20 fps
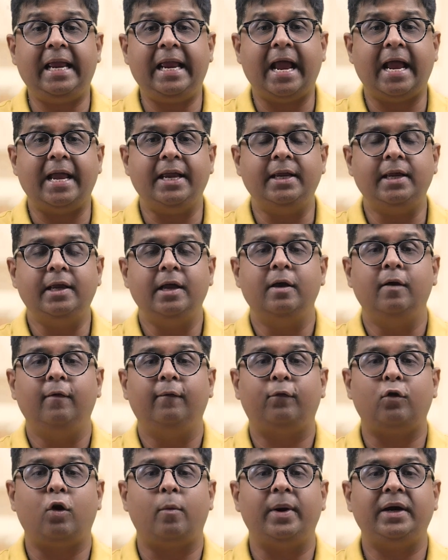AI
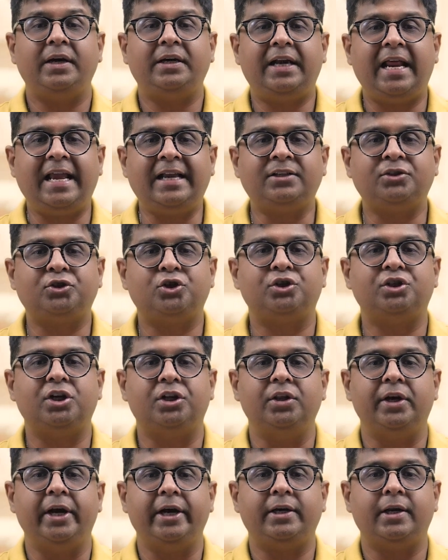from a text
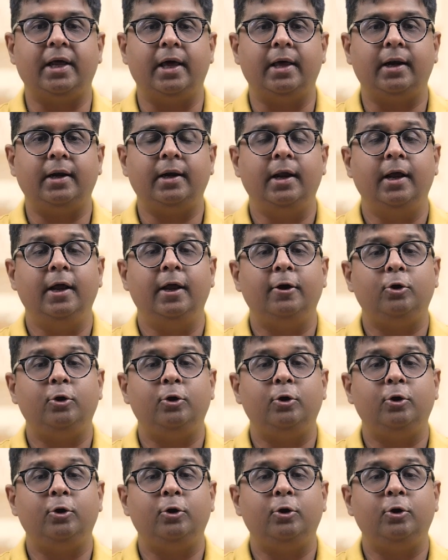generator